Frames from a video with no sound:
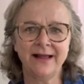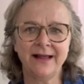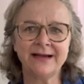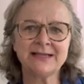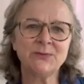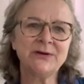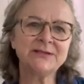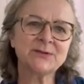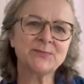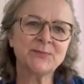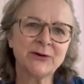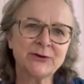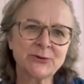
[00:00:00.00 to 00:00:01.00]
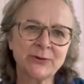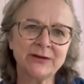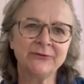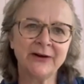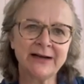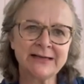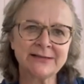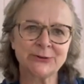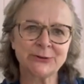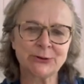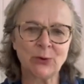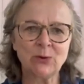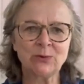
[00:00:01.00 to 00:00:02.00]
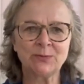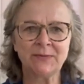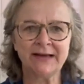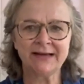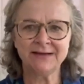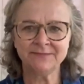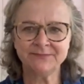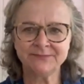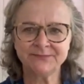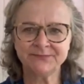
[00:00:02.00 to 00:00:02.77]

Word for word: As one spiritual advisor told me,